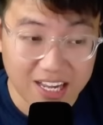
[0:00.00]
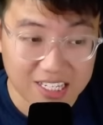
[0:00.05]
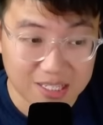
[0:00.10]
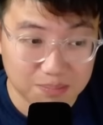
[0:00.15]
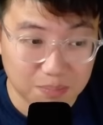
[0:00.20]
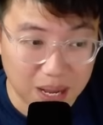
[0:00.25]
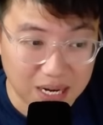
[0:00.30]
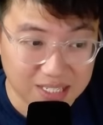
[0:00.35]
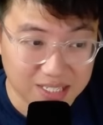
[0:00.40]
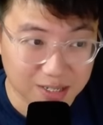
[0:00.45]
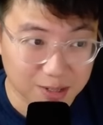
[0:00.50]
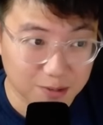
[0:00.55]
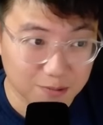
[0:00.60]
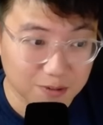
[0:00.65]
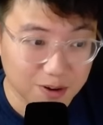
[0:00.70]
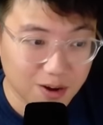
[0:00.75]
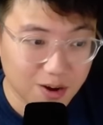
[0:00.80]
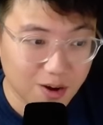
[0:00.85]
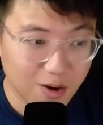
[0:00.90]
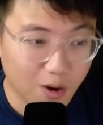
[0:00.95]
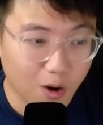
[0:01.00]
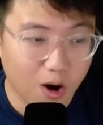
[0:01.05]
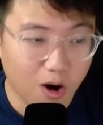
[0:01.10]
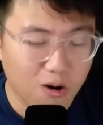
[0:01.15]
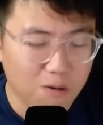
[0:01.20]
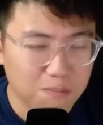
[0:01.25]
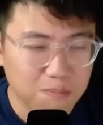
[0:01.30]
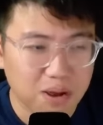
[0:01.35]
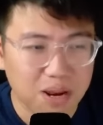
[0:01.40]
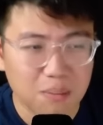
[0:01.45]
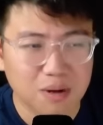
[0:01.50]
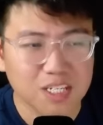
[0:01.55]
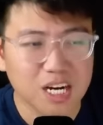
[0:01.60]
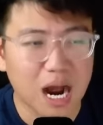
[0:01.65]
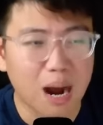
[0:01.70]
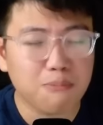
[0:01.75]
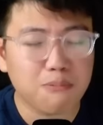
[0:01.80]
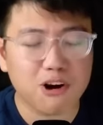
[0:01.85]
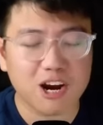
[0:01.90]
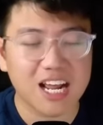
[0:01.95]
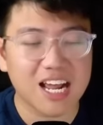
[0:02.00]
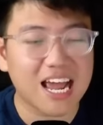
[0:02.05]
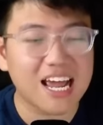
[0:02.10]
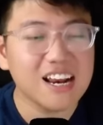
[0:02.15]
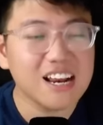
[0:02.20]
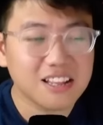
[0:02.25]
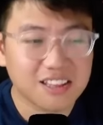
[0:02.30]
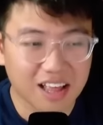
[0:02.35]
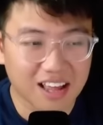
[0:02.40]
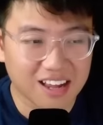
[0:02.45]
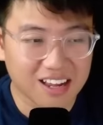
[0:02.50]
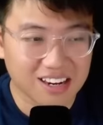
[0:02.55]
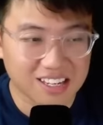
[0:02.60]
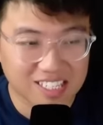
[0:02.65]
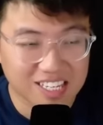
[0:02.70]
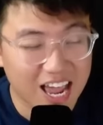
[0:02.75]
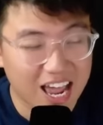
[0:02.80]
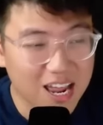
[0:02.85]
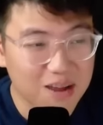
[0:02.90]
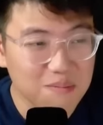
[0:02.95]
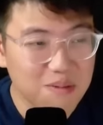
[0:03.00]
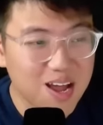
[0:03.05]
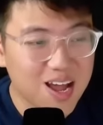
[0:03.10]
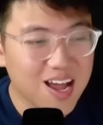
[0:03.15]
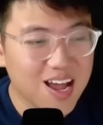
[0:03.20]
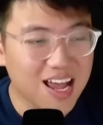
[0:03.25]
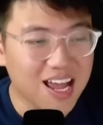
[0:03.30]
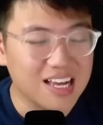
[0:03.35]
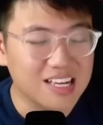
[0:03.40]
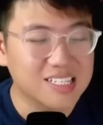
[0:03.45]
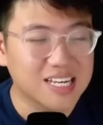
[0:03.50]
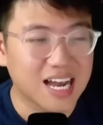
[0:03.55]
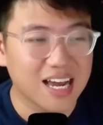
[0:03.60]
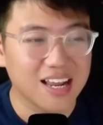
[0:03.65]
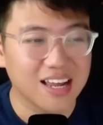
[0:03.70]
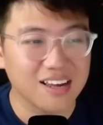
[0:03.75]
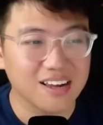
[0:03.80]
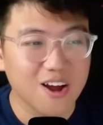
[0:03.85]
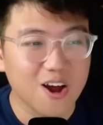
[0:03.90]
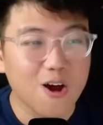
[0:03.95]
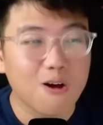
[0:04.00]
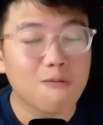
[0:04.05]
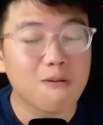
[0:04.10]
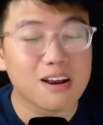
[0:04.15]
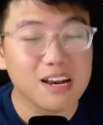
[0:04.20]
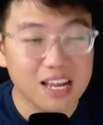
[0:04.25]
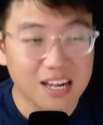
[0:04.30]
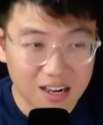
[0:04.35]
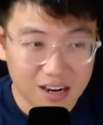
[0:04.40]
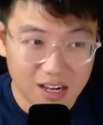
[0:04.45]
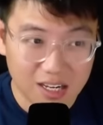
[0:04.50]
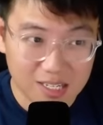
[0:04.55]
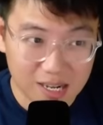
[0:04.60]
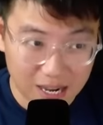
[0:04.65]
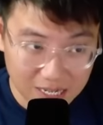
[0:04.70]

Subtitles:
expensive. Or pretty much upgrading anything in this game, it's getting ridiculously